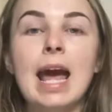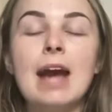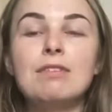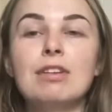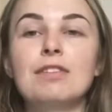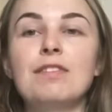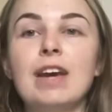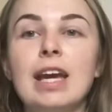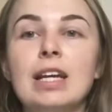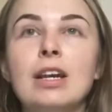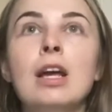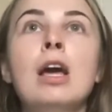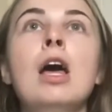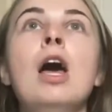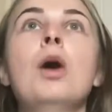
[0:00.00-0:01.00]
everything,
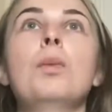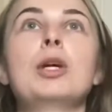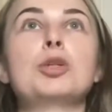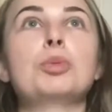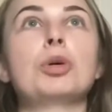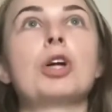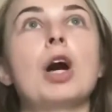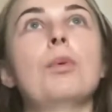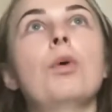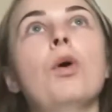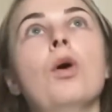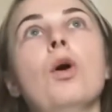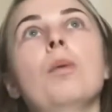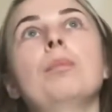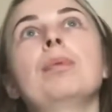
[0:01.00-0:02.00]
which will go
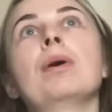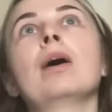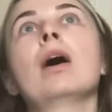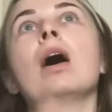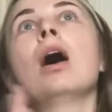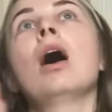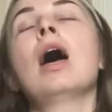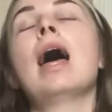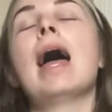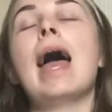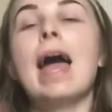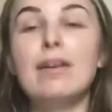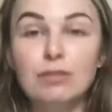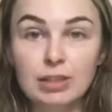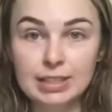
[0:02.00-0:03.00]
up
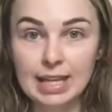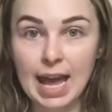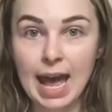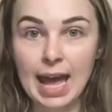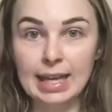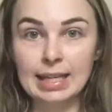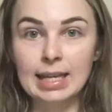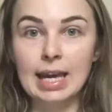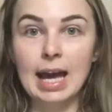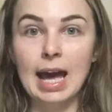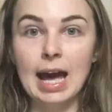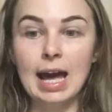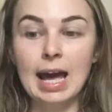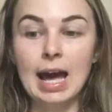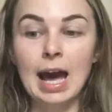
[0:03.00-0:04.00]
every day.
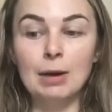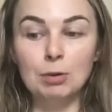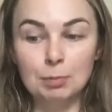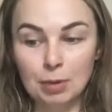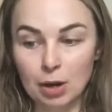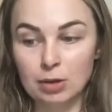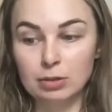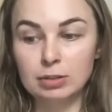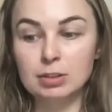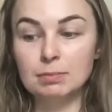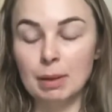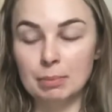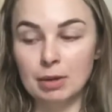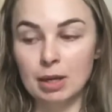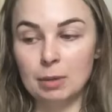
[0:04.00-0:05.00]
I will post
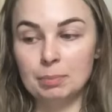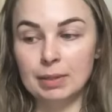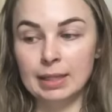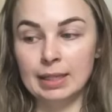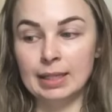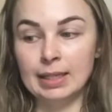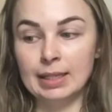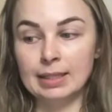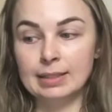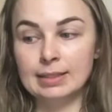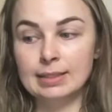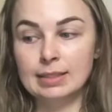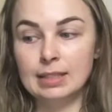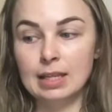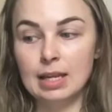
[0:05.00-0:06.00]
my burpees